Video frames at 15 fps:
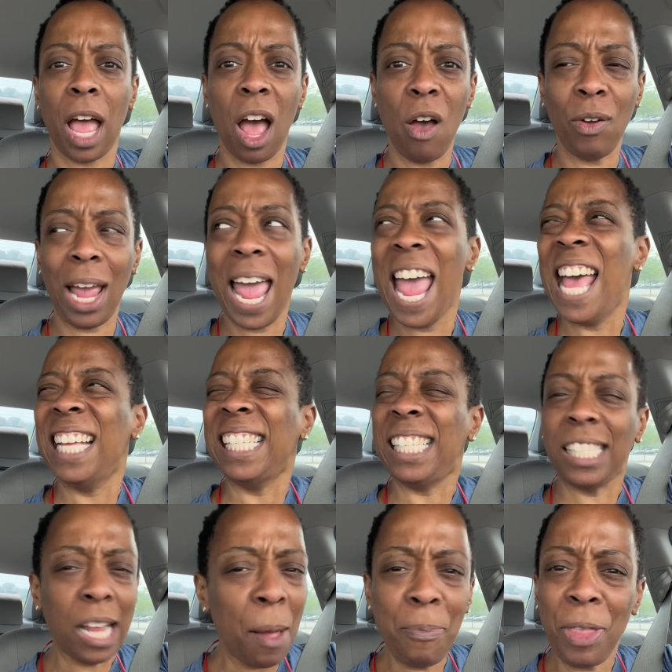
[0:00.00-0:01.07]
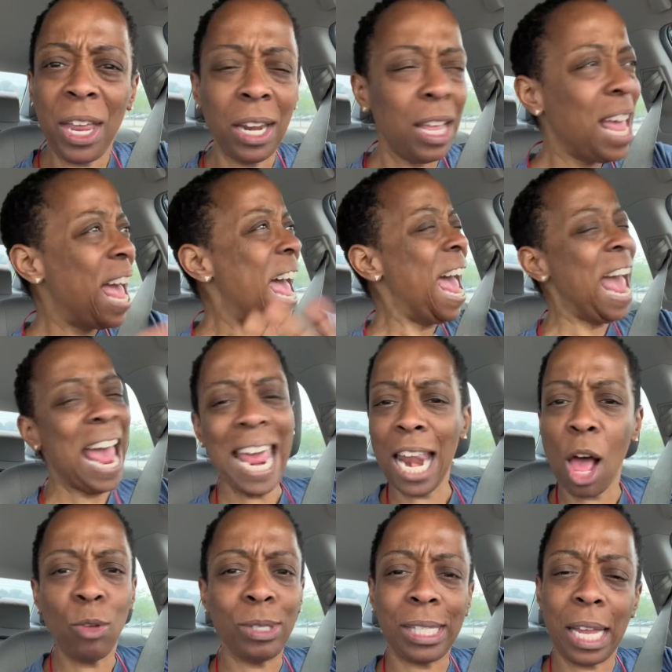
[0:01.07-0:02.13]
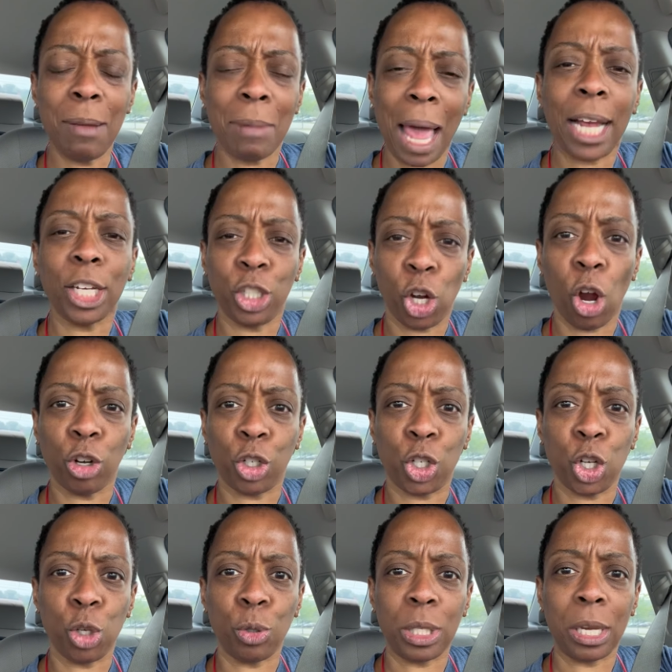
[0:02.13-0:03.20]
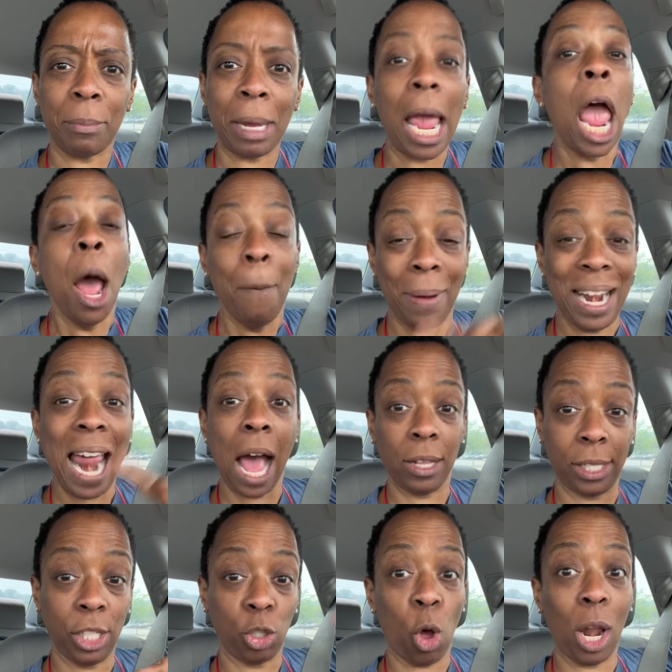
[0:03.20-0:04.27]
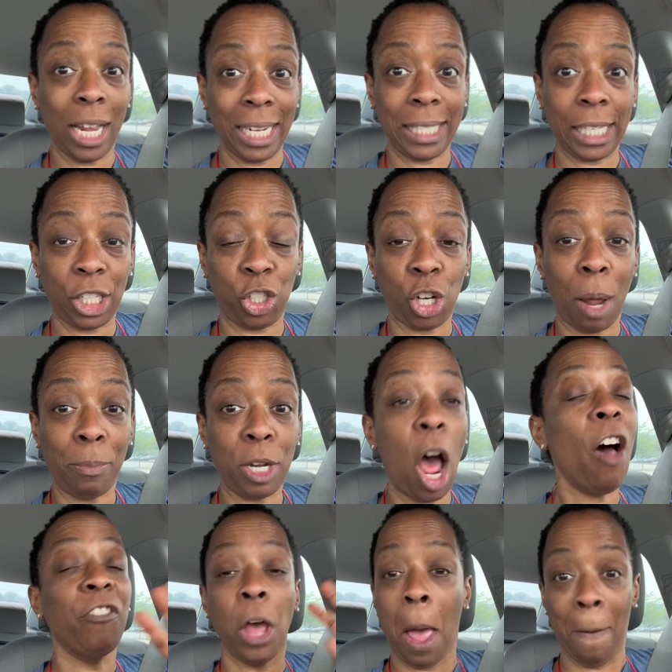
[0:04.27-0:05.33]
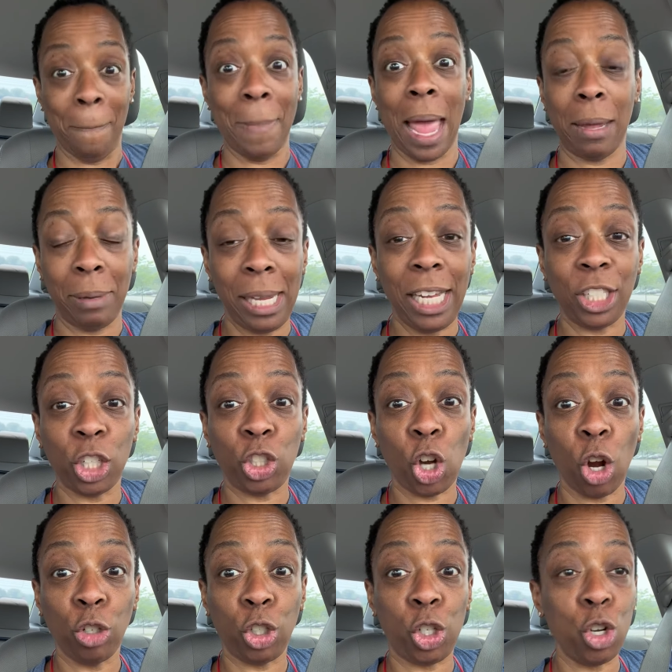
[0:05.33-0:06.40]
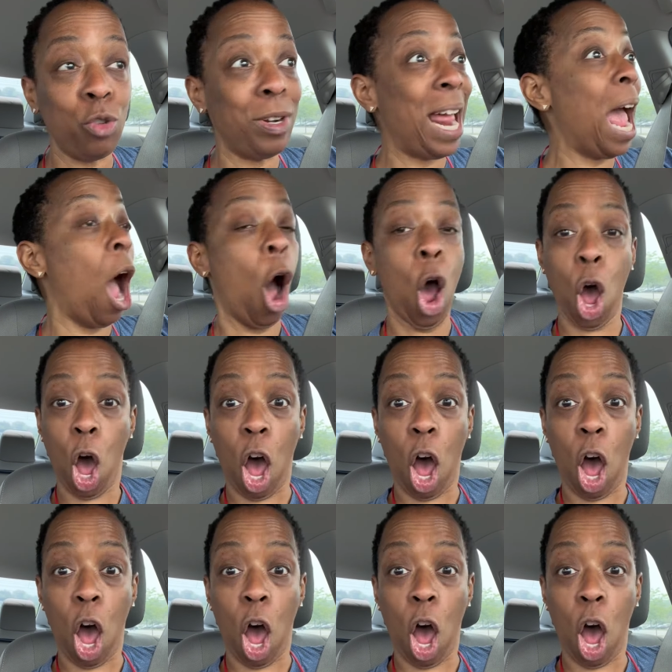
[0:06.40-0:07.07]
Okay. Something, he don't seem like a church dude to me, but now since all of this has jumped off, maybe he's a church dude now.